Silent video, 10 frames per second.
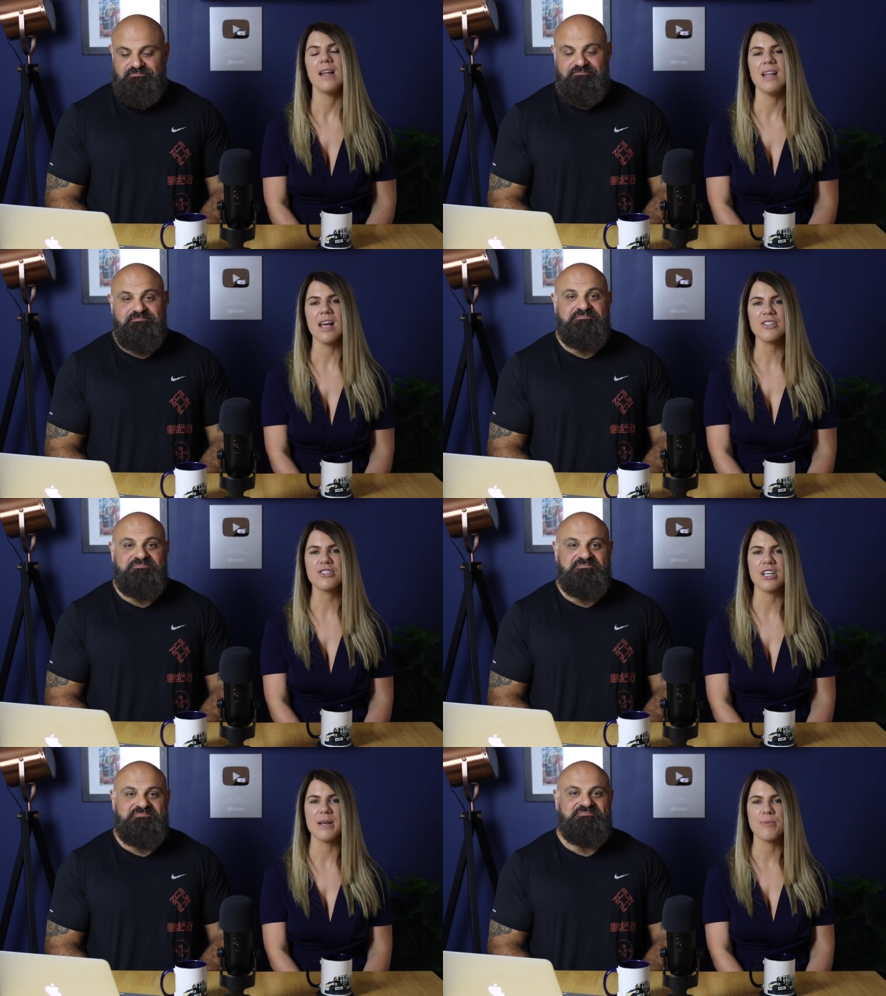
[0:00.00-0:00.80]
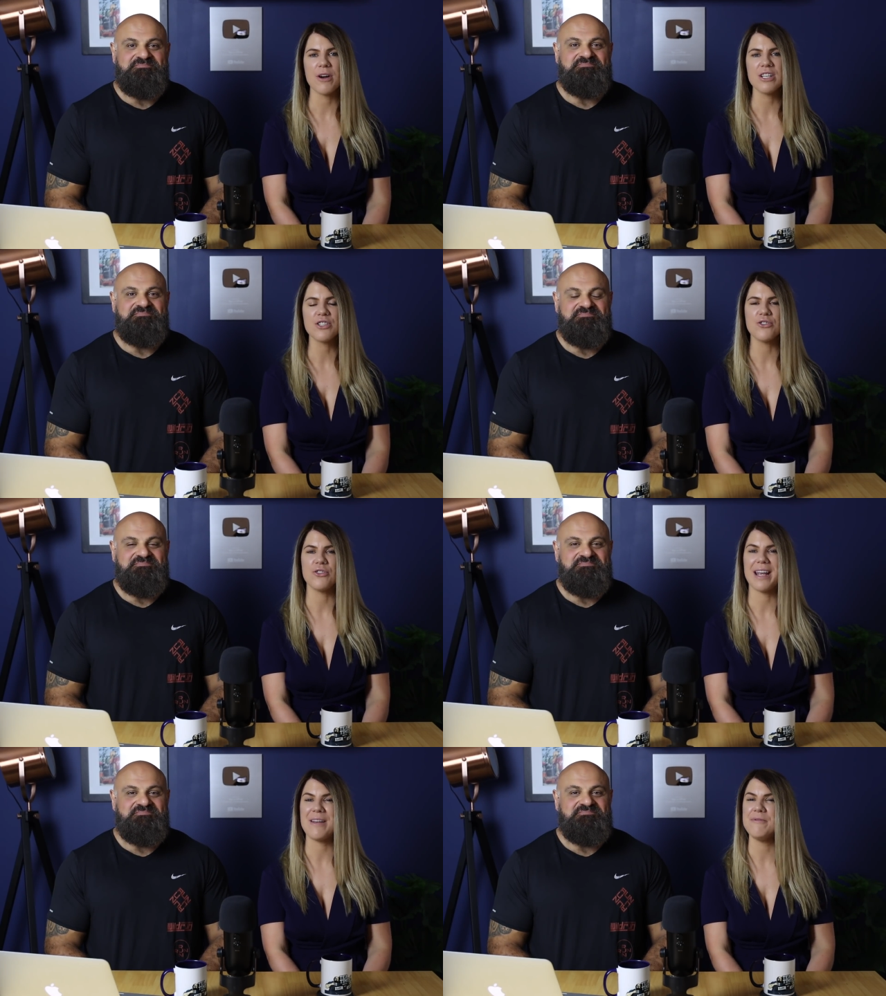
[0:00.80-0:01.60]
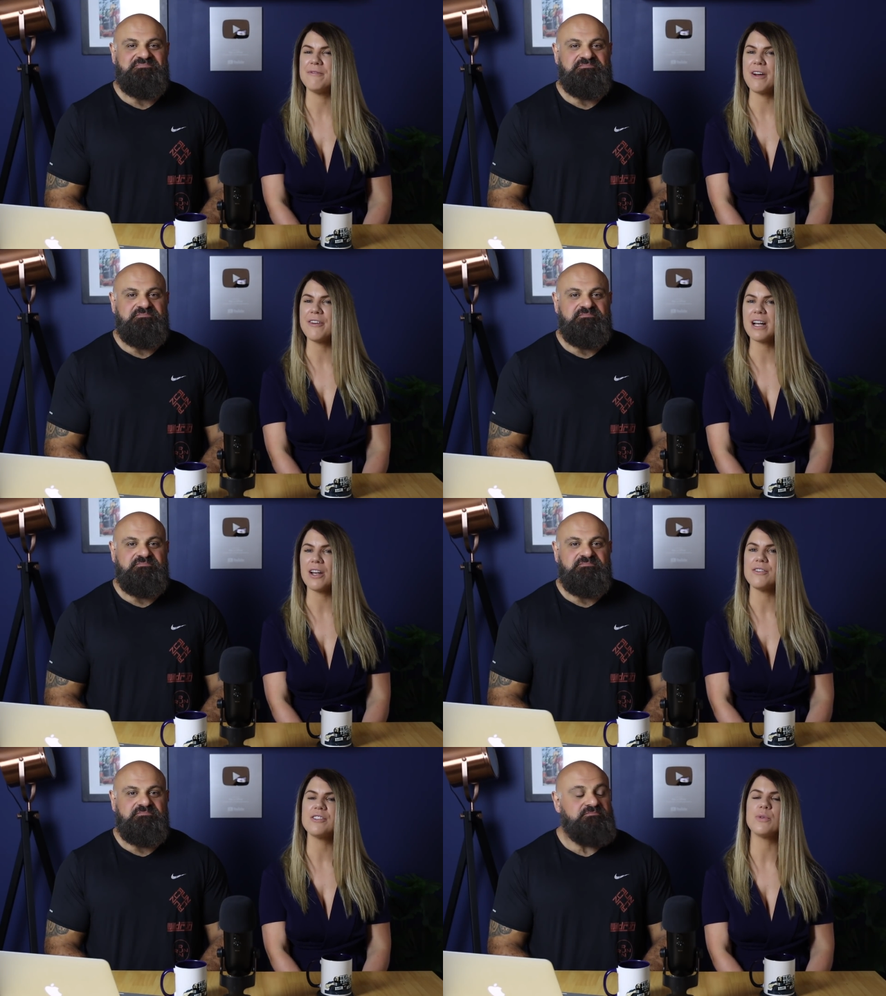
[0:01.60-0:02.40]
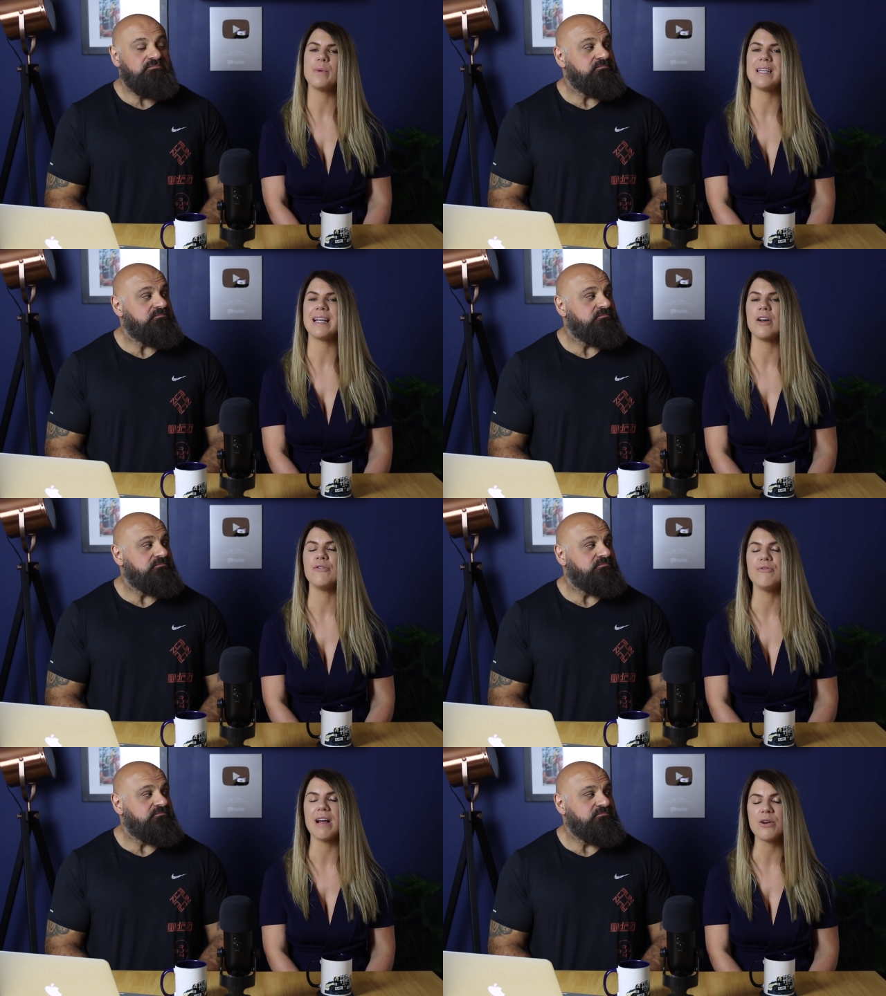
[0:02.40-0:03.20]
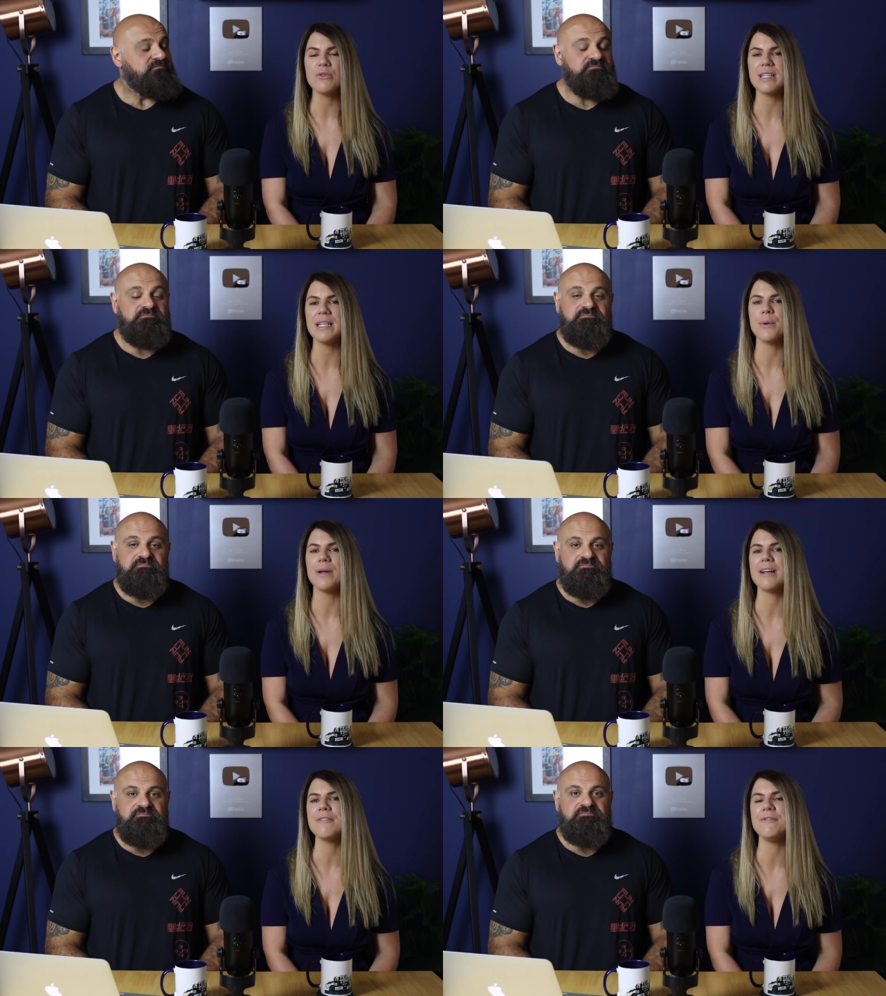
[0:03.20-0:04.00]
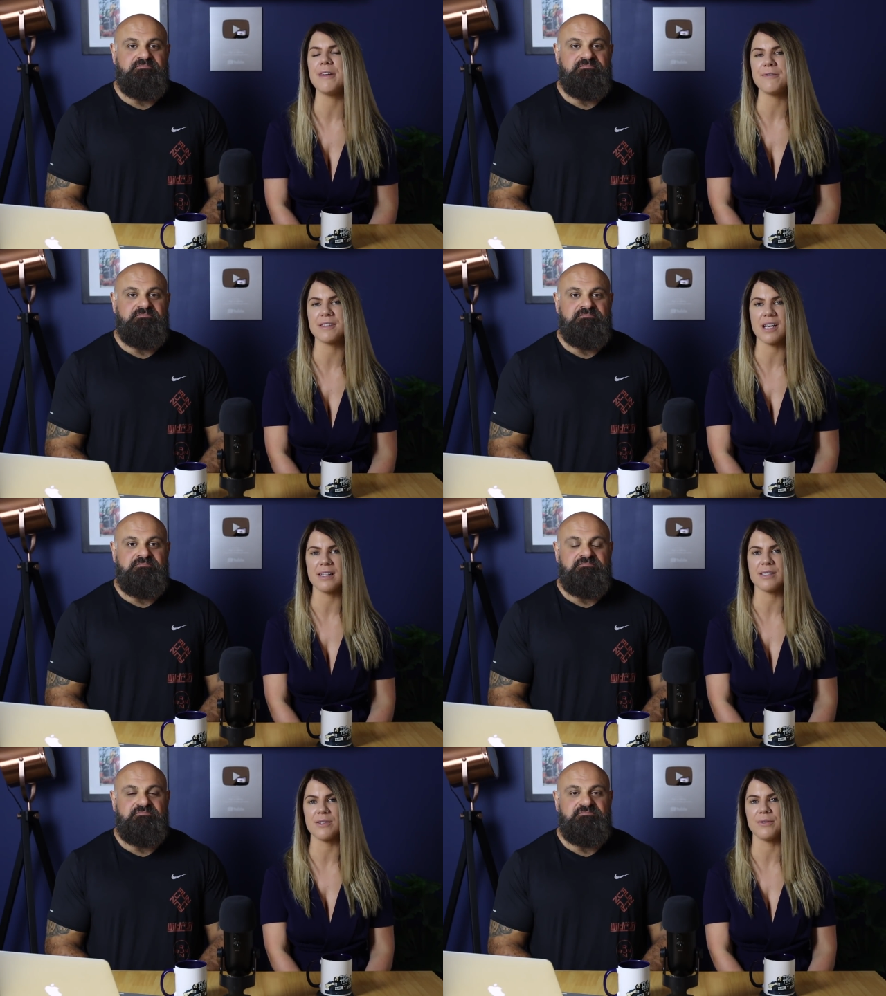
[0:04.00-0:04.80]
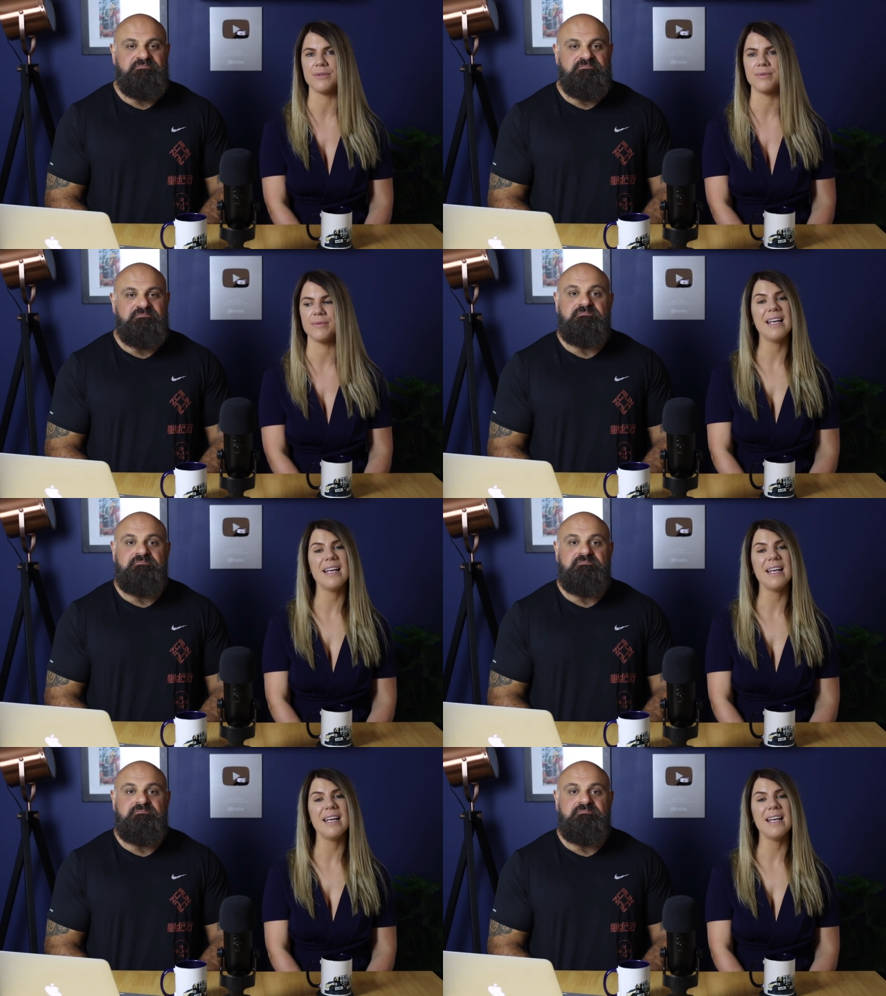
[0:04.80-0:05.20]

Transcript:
Speaker 1: Last year, Brian Shaw came very close to winning a record equaling fifth title.